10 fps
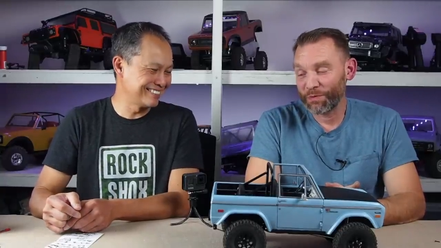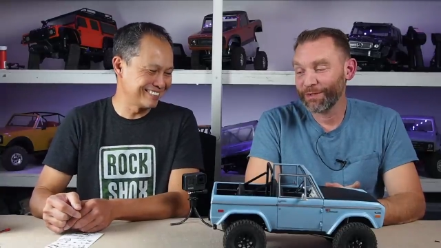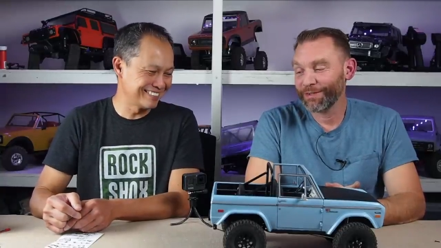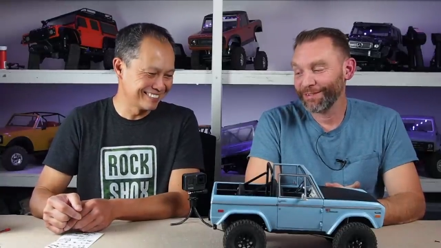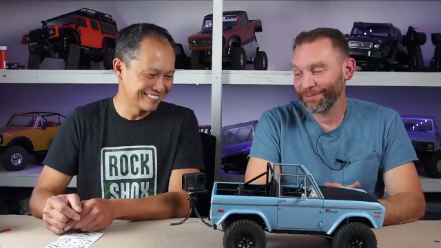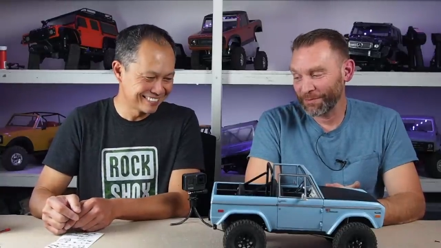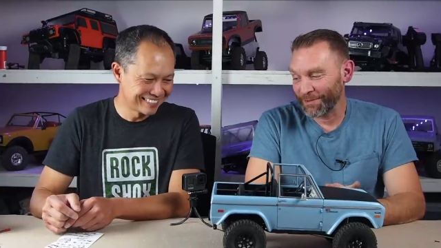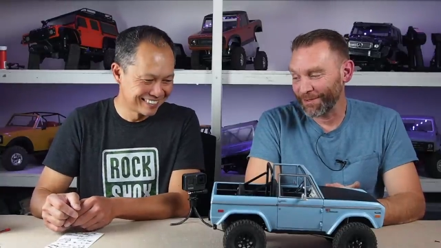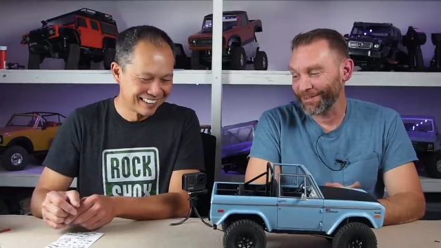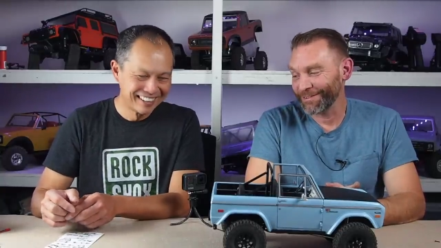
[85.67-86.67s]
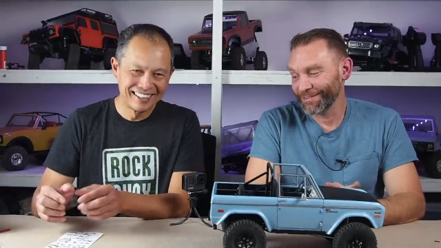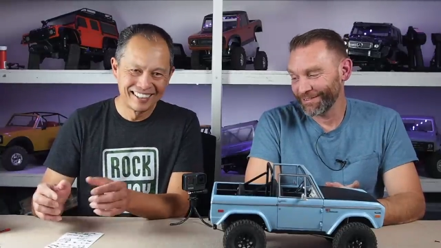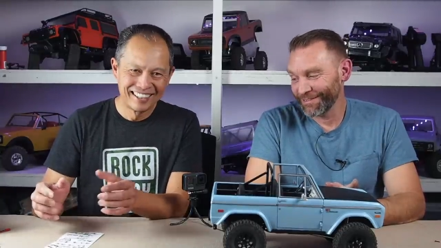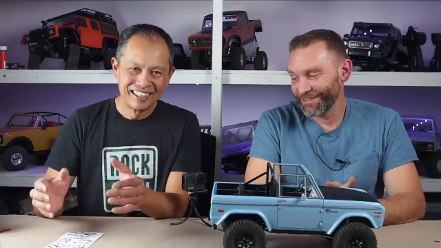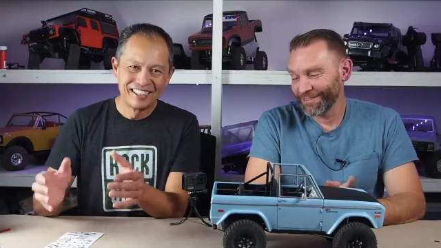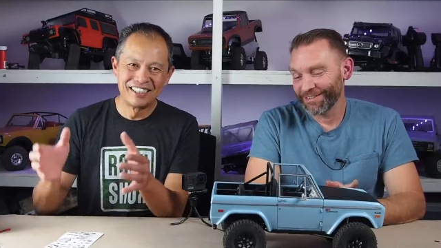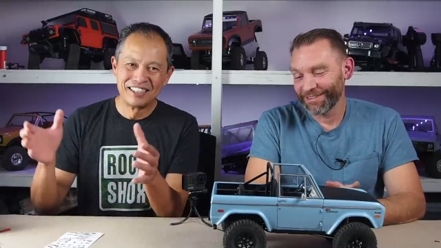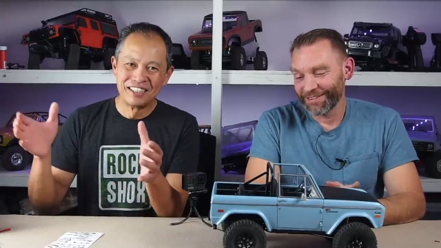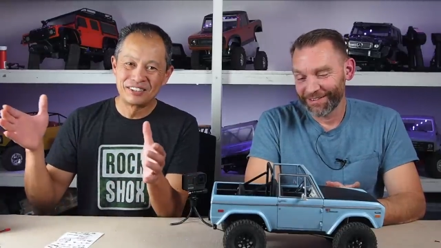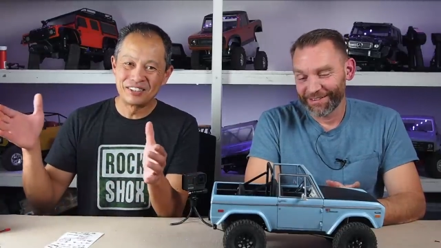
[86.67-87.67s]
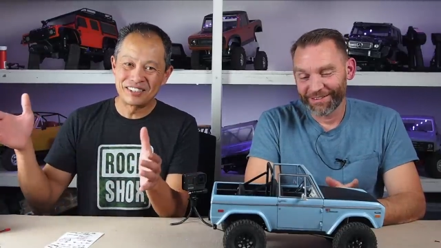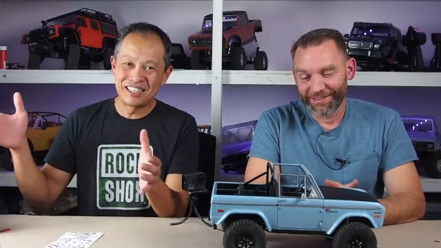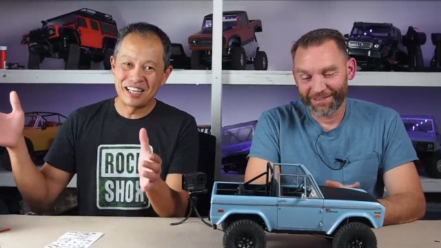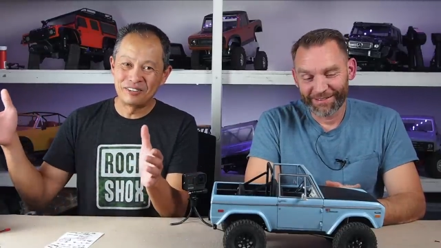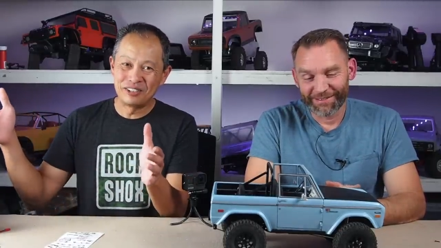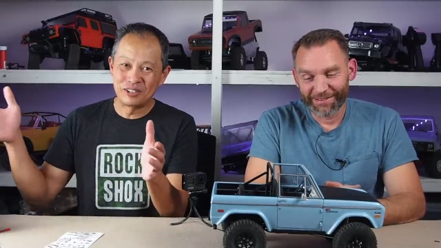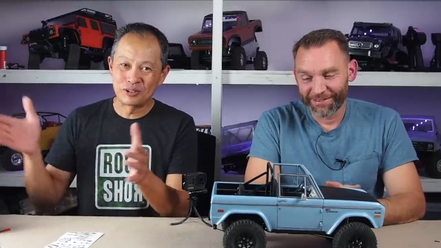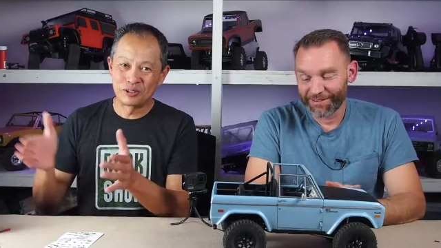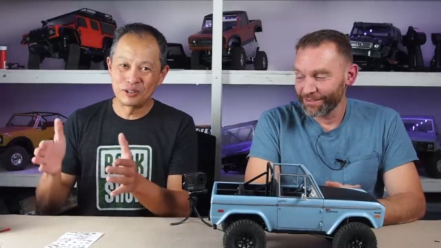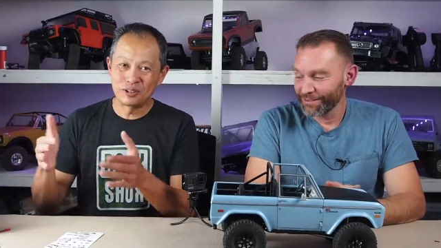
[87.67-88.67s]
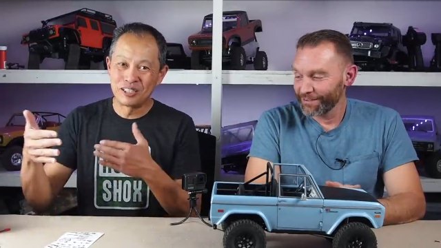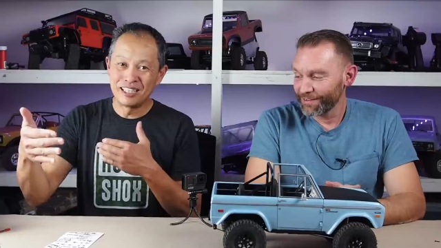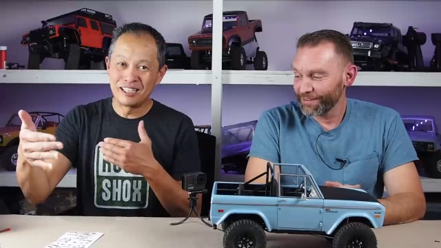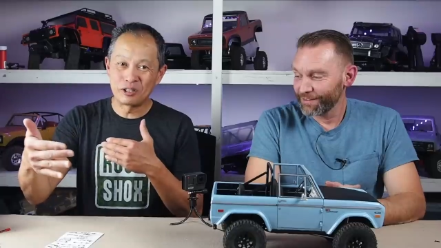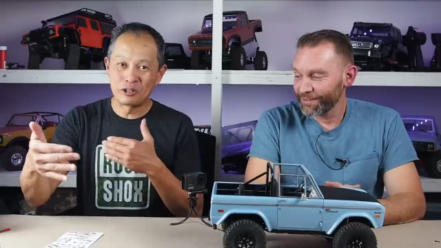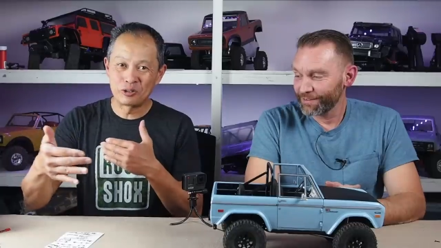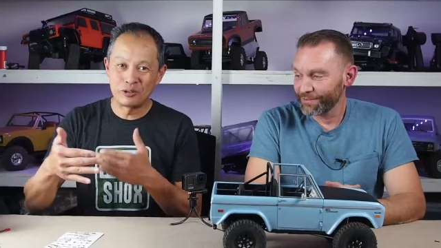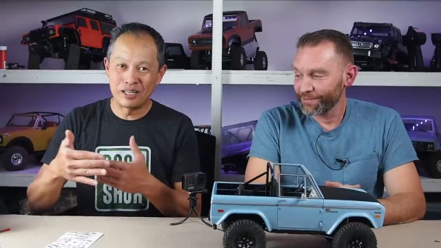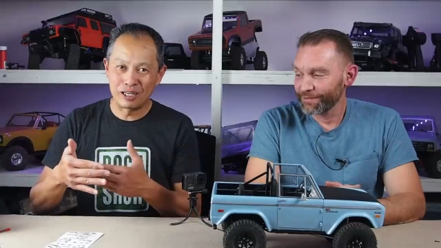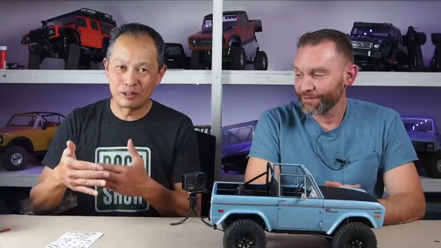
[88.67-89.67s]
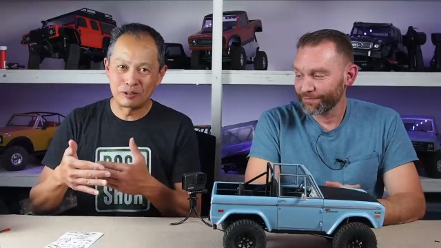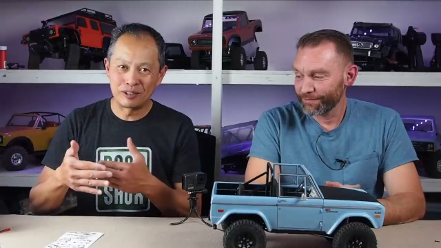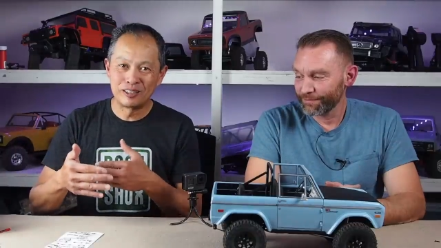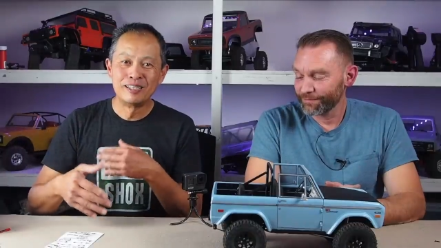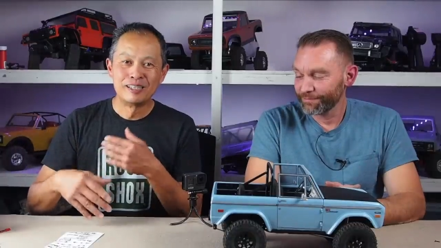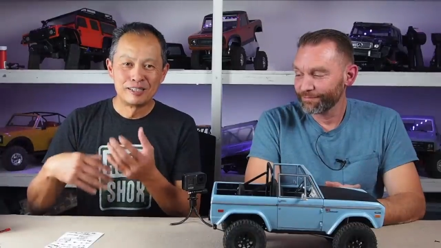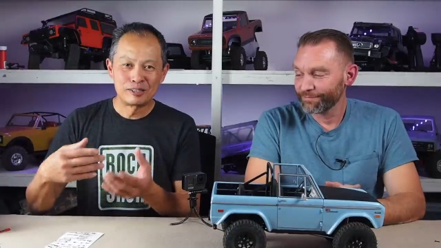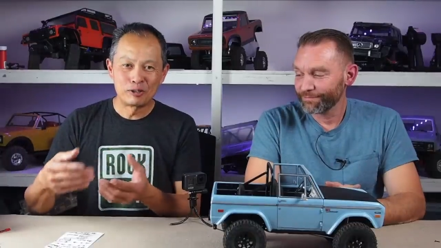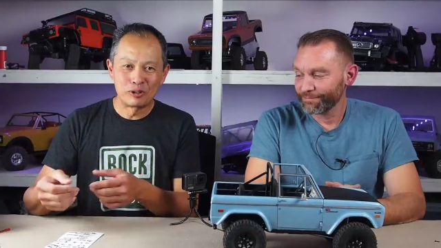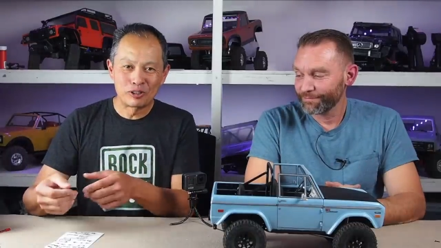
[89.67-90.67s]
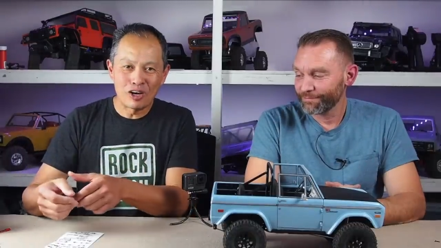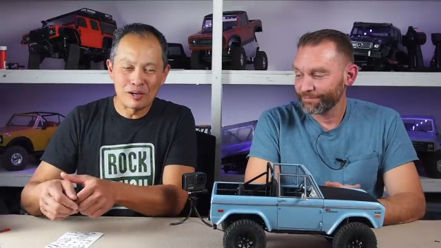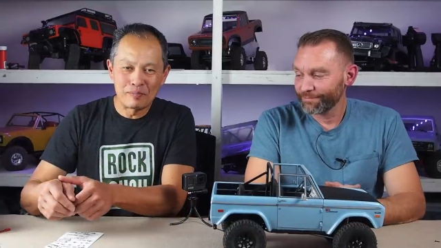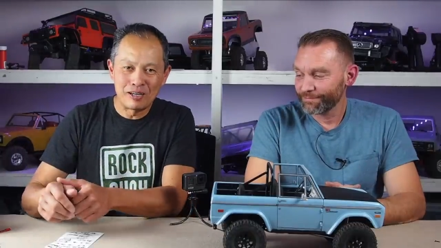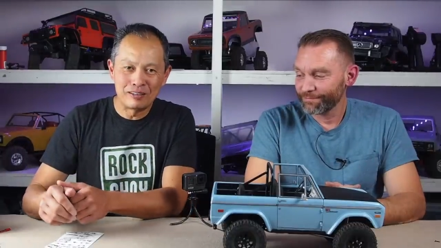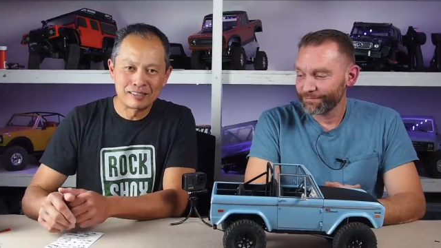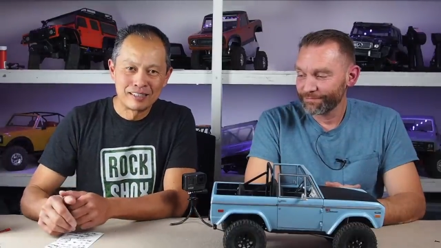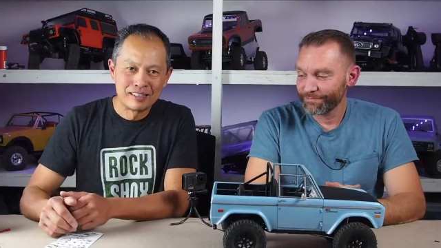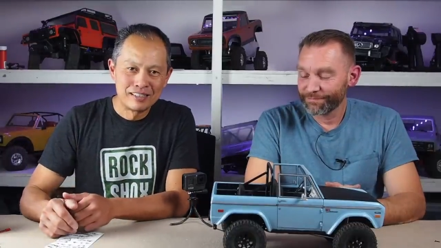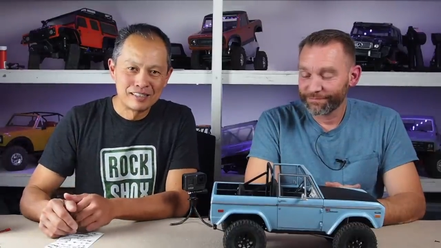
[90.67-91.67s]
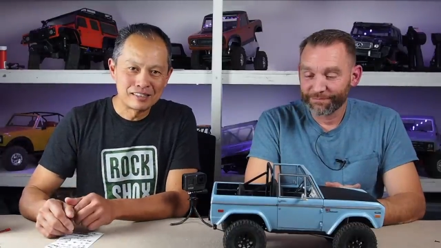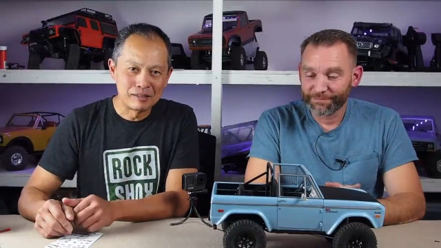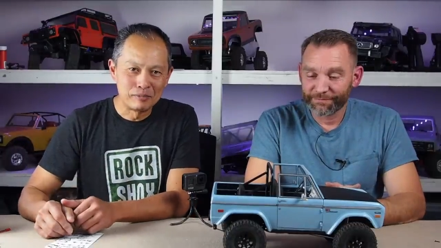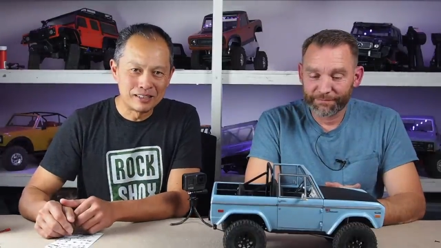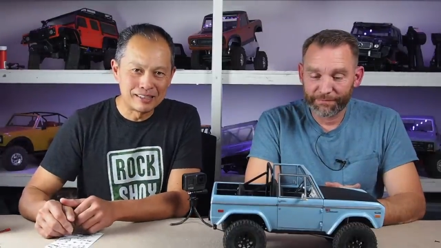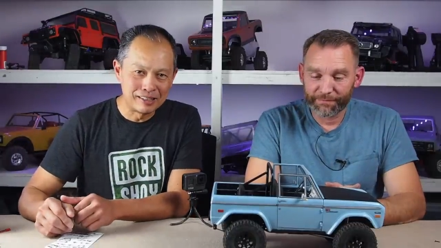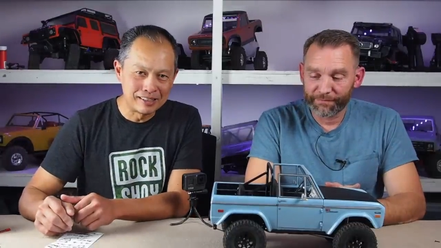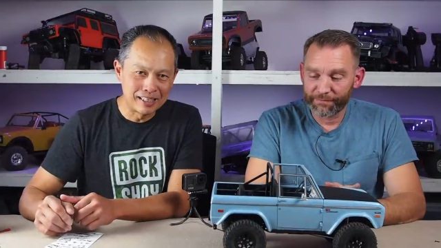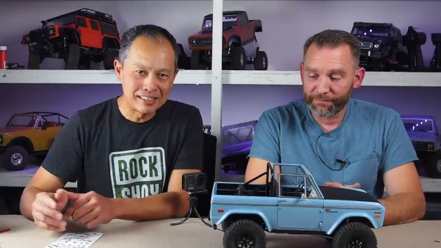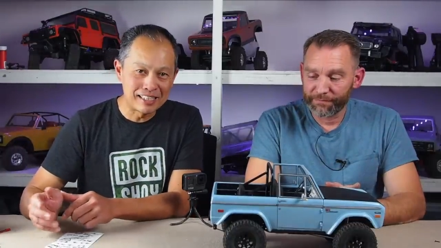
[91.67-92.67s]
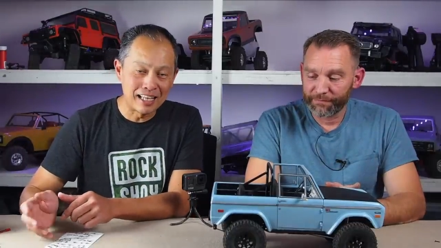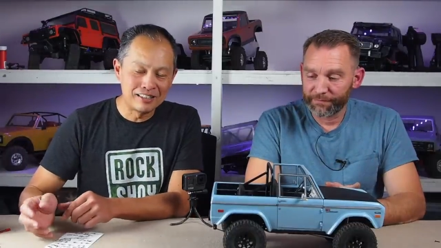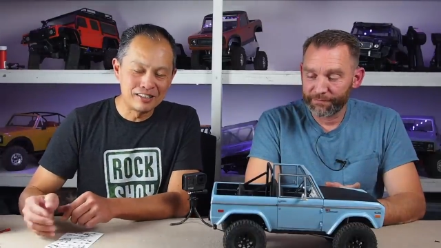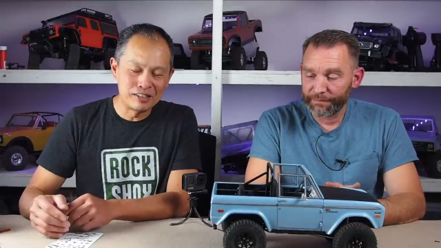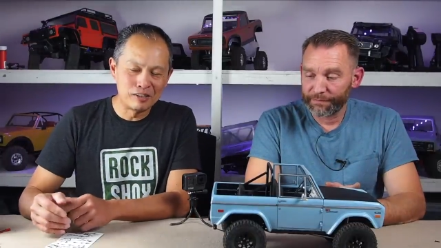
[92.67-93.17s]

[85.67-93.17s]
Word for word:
Speaker 1: Pretty small.
Speaker 2: So it's not only shorter, it's also narrower. So we'll talk about some of the uh, challenges and